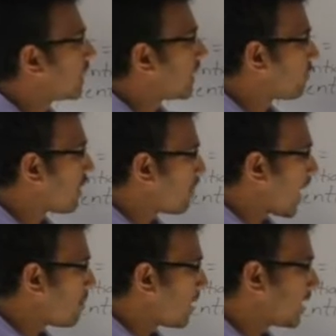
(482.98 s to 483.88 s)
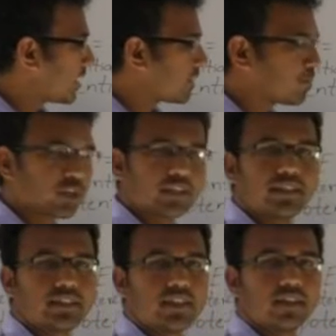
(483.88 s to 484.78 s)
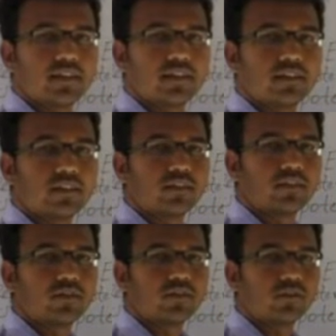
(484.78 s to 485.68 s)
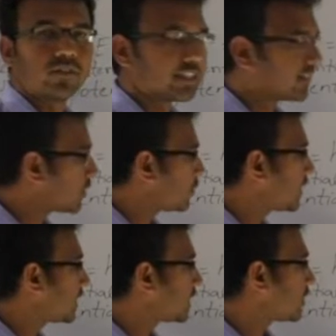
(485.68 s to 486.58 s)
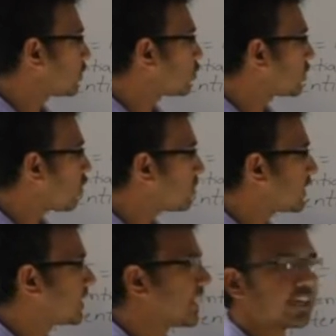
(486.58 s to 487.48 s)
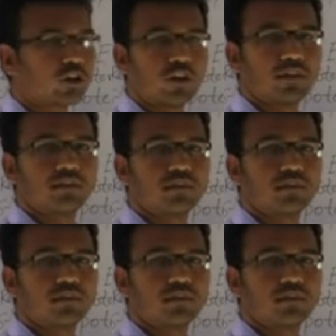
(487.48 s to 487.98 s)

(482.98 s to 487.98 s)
If I'm applying a potential which is sufficient enough to stop this electron,